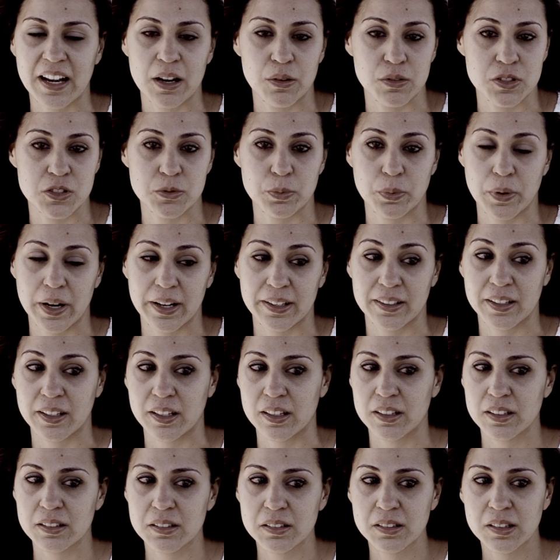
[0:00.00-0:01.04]
was pregnant.
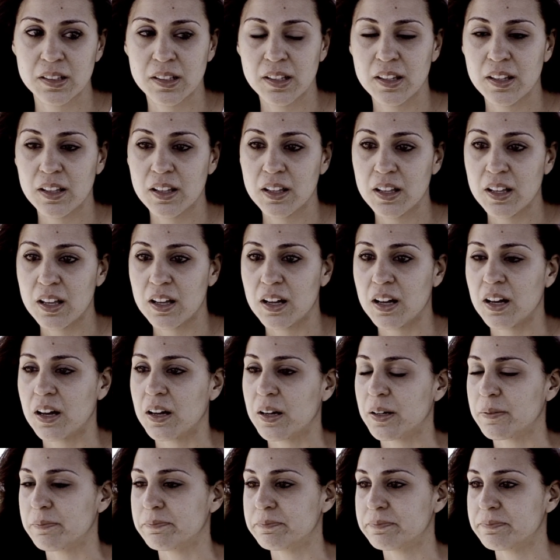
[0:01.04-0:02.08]

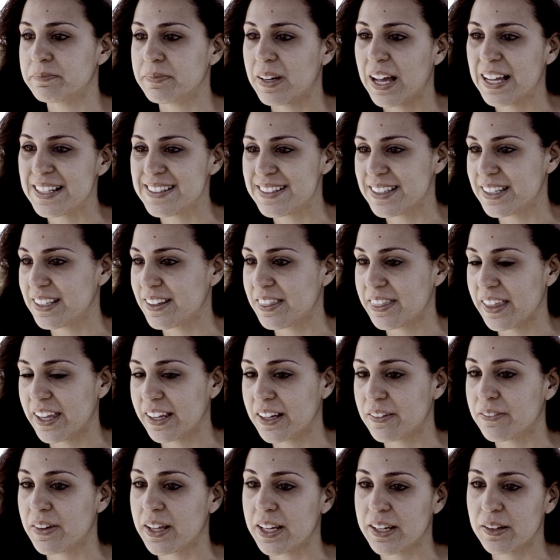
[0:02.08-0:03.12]
I didn't think
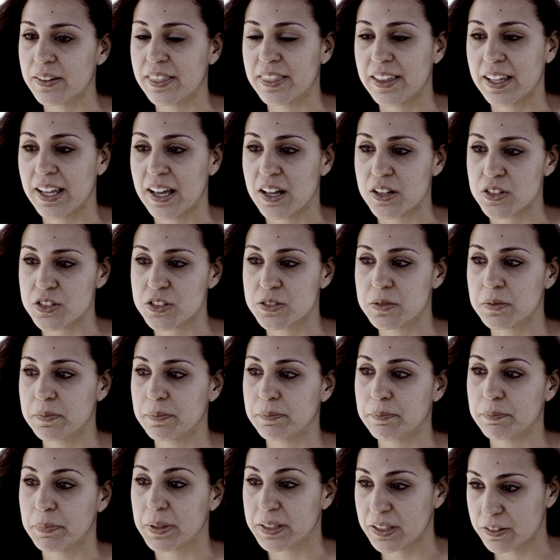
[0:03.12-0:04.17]
of anything else
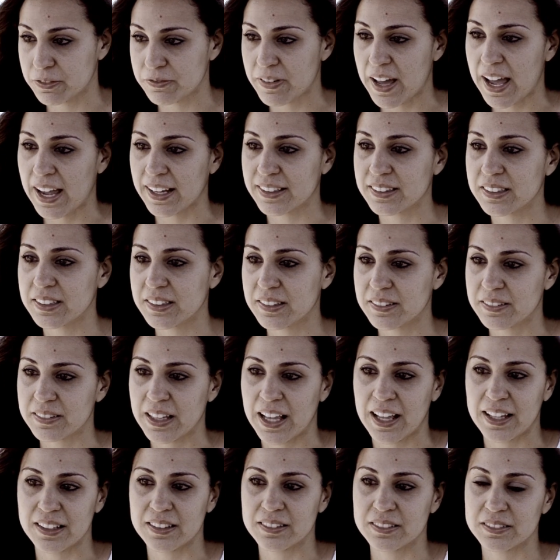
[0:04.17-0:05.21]
but the fact
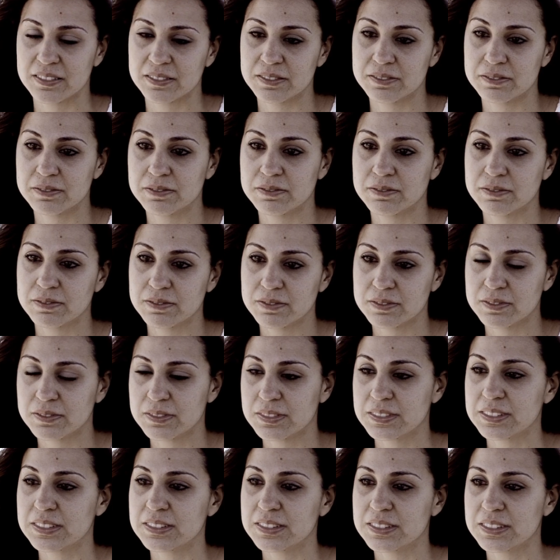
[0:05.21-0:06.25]
that
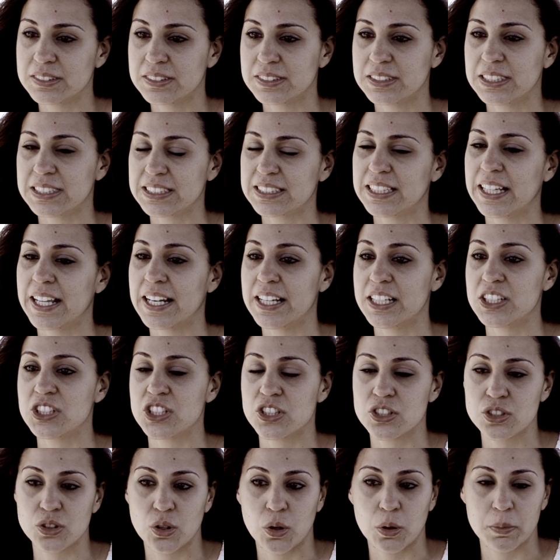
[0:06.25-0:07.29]
this lady
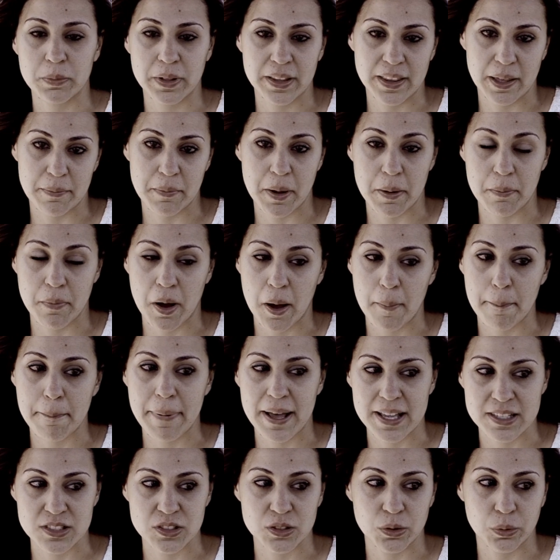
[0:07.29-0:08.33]
just told me that my mom
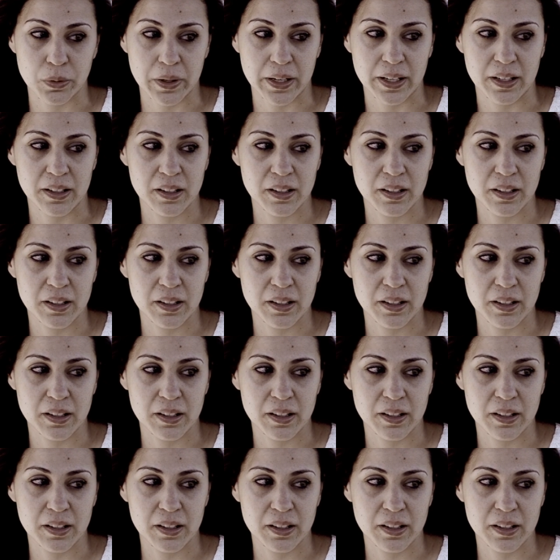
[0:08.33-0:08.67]
passed away.